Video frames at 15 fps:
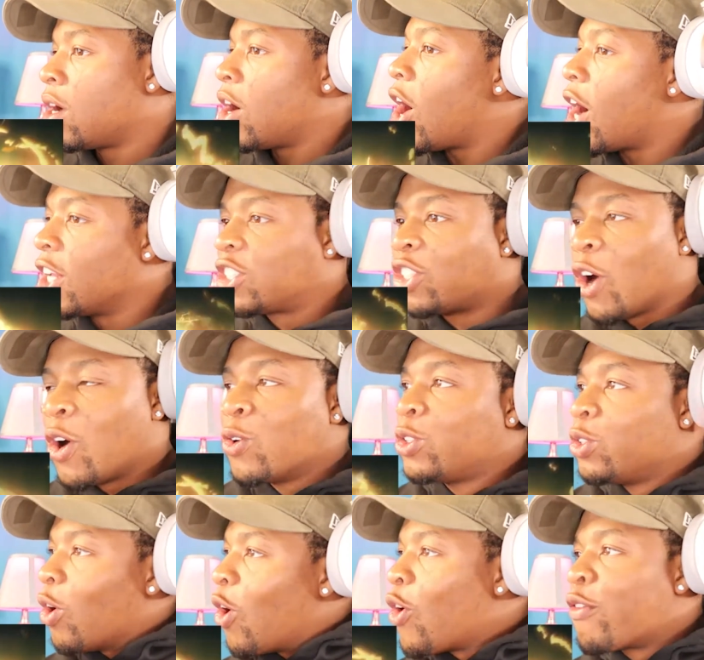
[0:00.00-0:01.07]
I told
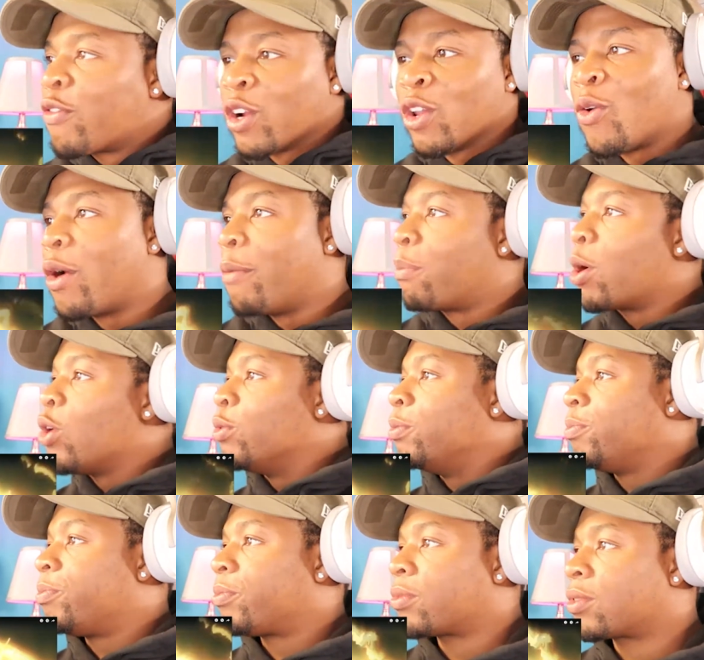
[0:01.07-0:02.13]
you, Overlord, bro.
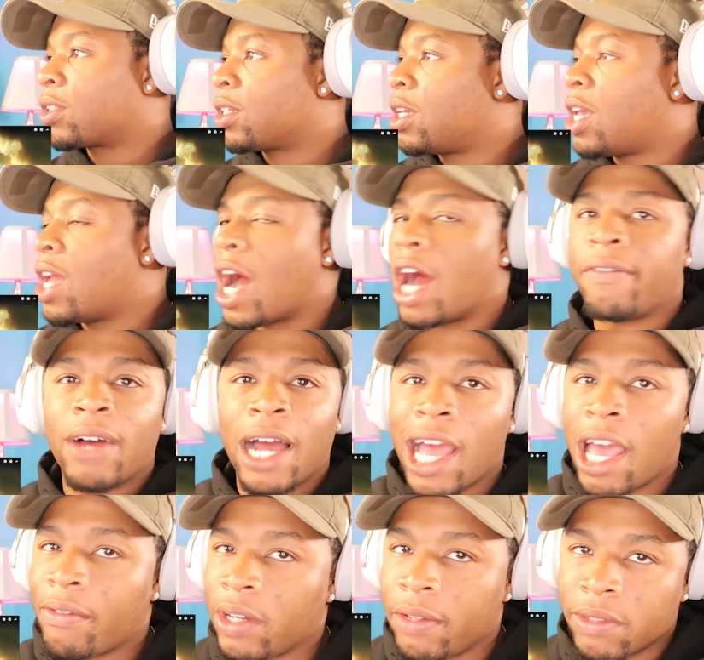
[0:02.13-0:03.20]

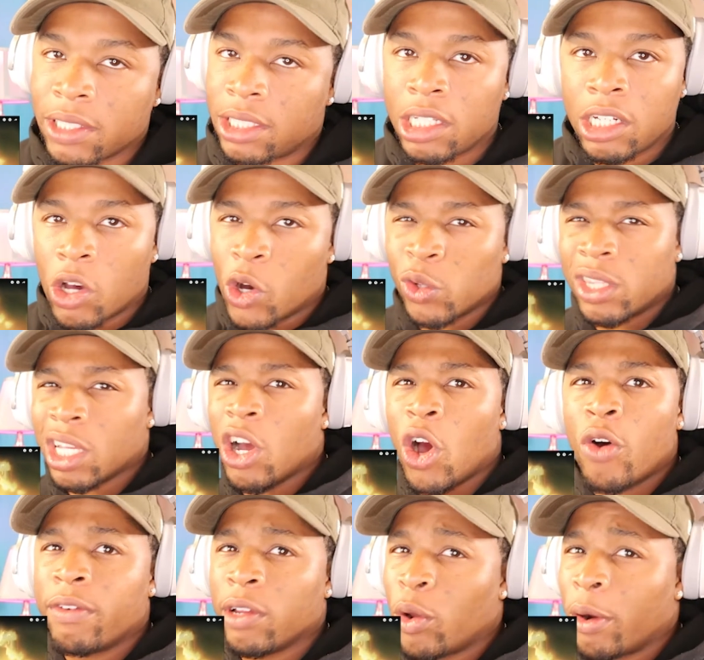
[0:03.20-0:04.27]
I haven't even seen the whole thing of
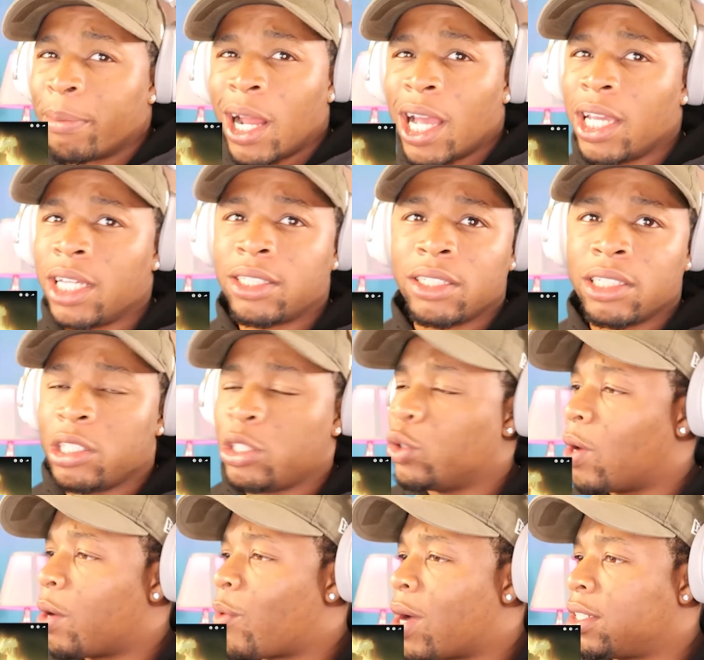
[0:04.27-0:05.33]
Overlord, but I instantly
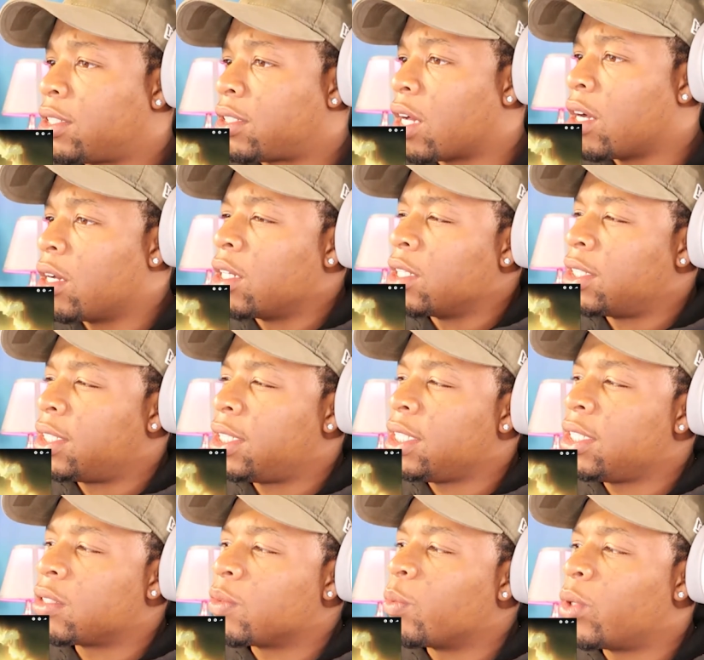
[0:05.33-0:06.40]
knew. I watched
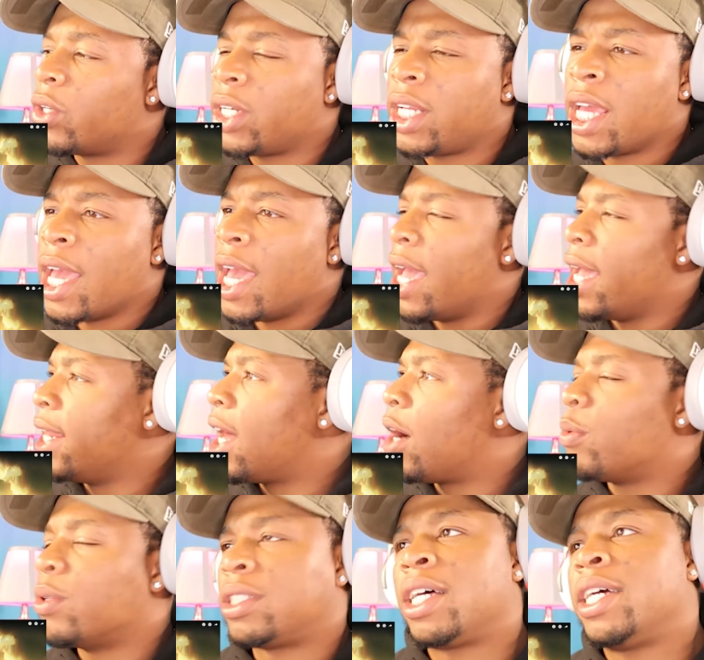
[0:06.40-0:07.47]
season 1, and I
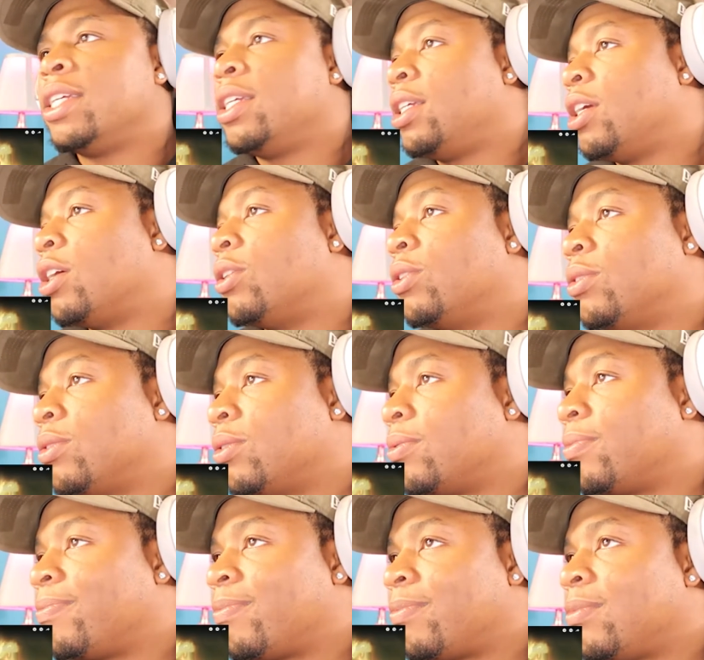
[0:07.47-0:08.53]
was like, yo,
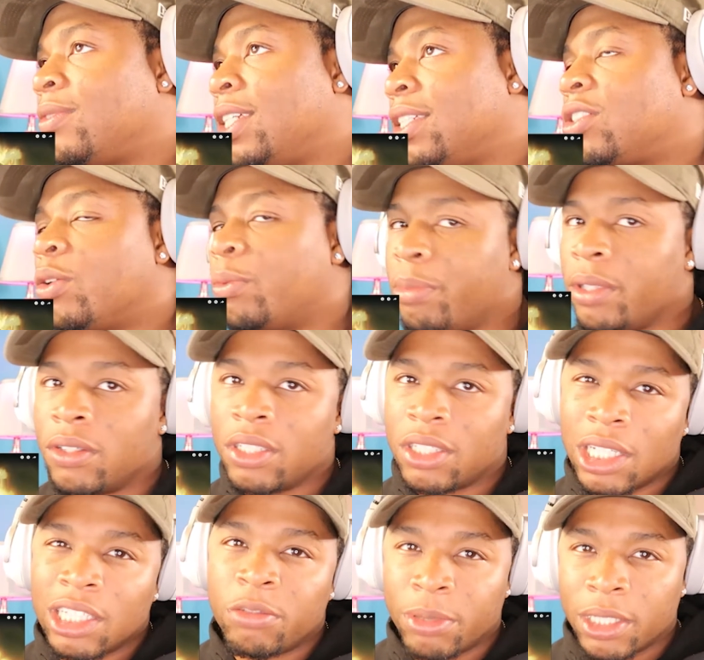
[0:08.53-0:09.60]
it's going to be on
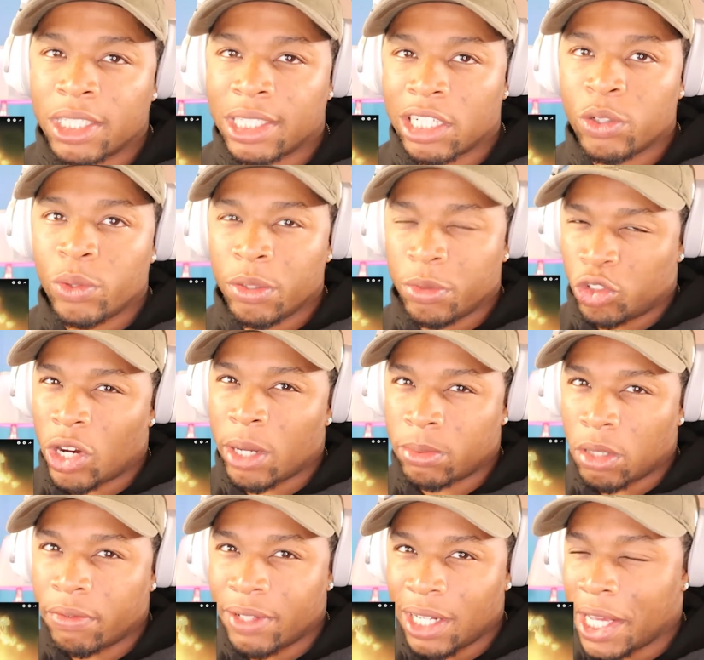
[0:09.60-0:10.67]
this list because I knew he was trapped
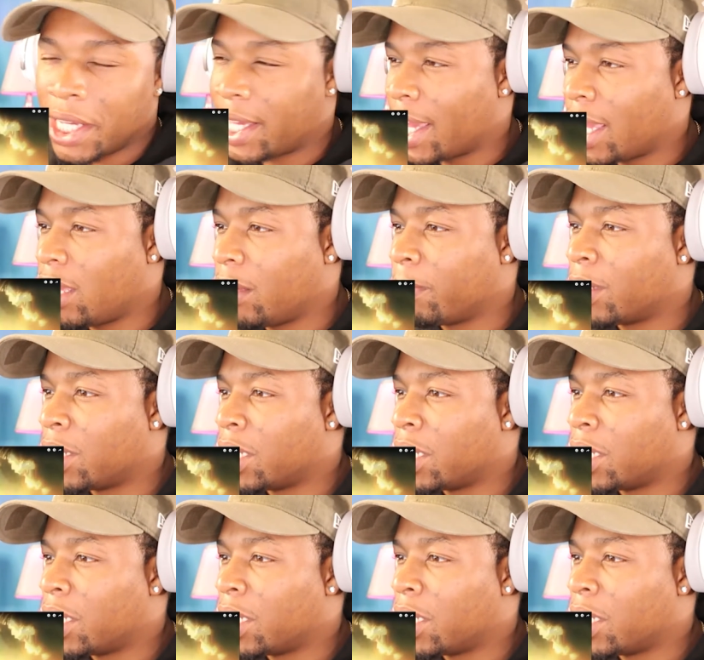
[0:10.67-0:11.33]
off in that game.